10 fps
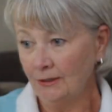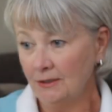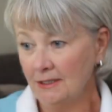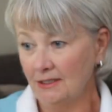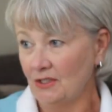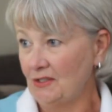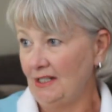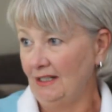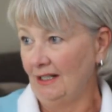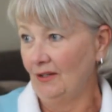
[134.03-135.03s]
couldn't
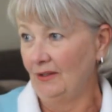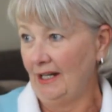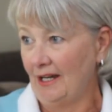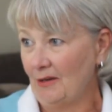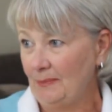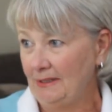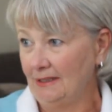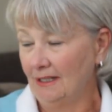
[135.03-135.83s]
understand how it happened.